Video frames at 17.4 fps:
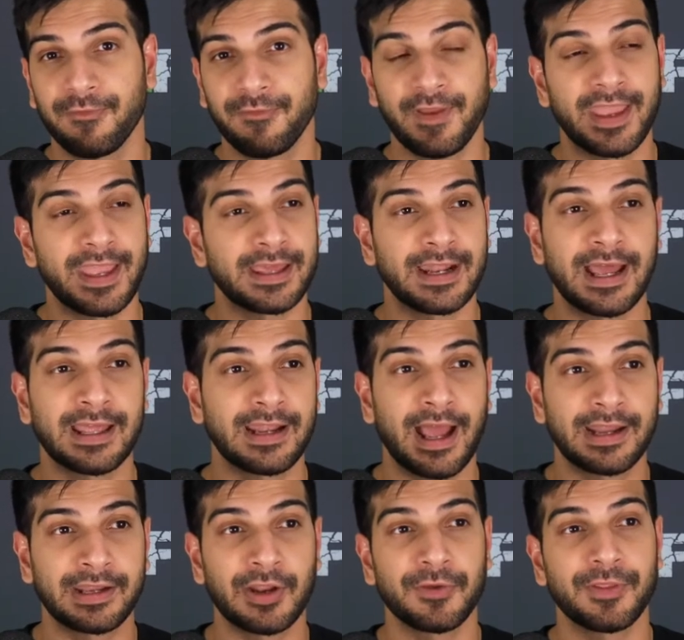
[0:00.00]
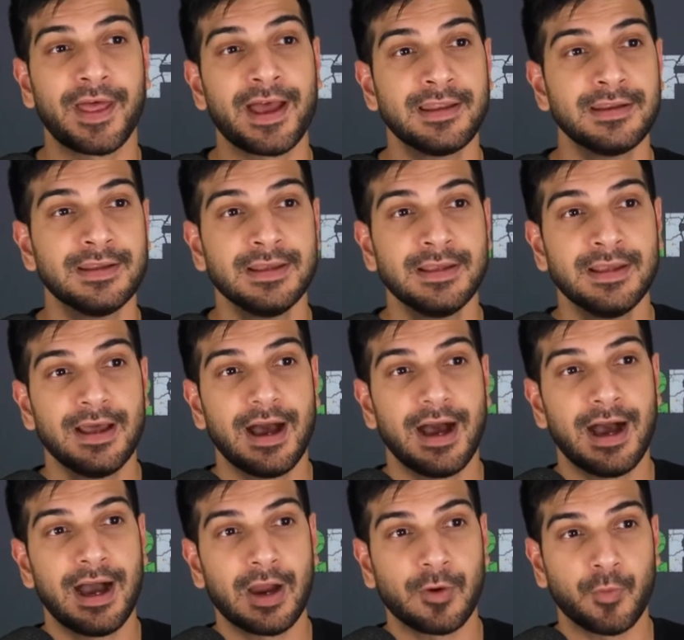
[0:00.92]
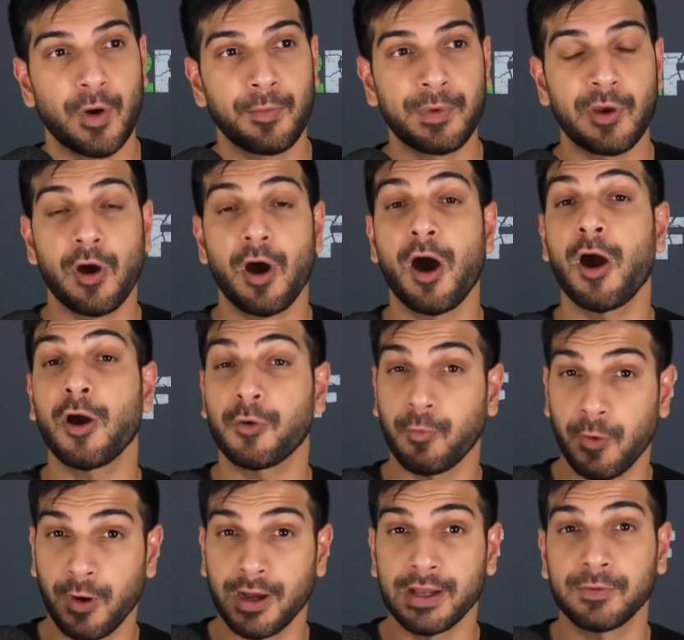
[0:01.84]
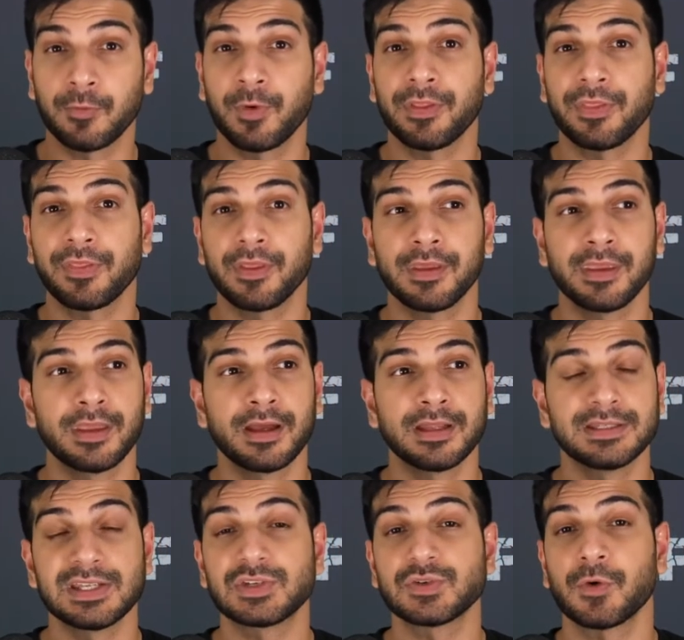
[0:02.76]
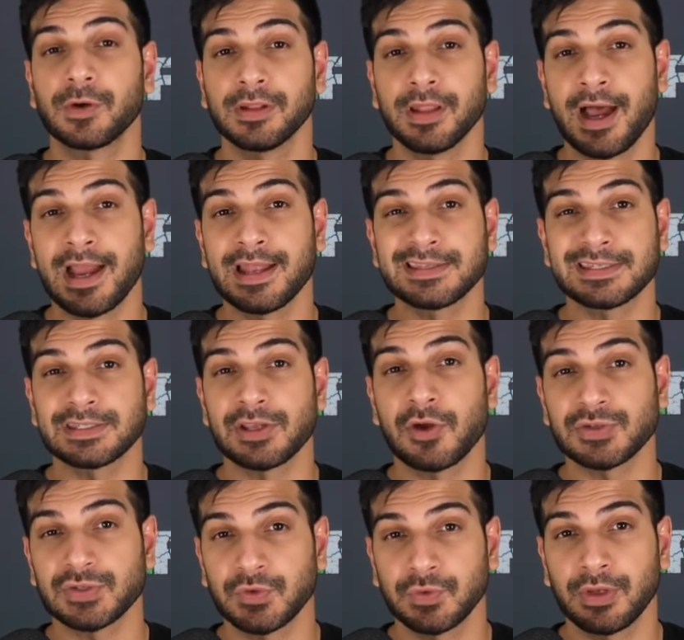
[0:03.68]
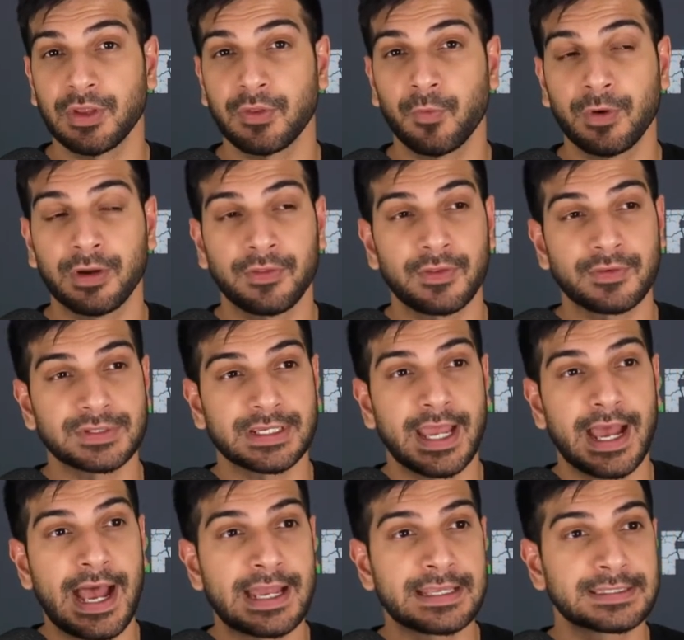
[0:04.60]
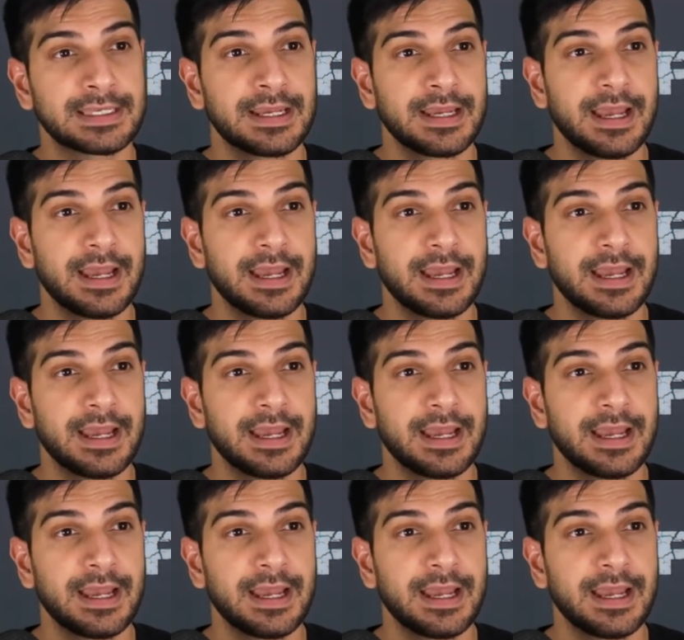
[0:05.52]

fan. I know that Romeo Okwara with the Detroit Lions is also another one of those guys.